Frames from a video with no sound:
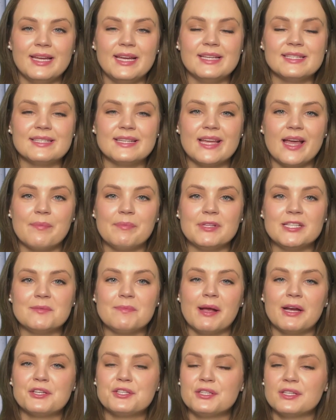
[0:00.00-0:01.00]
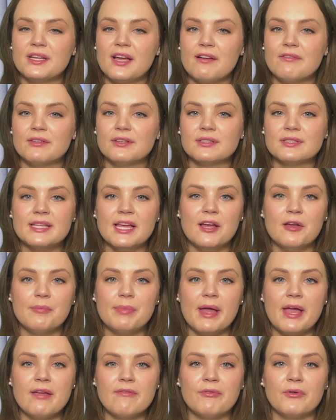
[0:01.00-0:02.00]
Easy Up Inspection Covers help
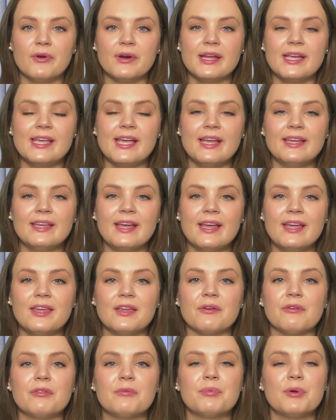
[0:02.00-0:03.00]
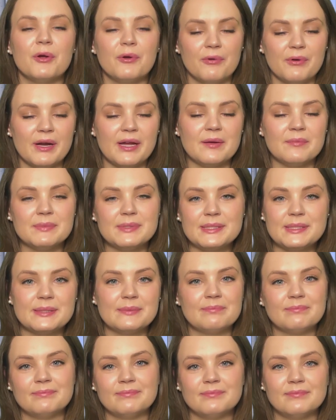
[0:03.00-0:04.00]
pay for E A A youth
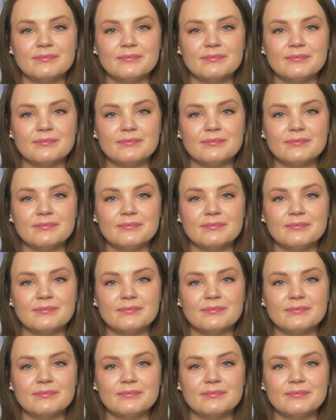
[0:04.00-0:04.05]
programs.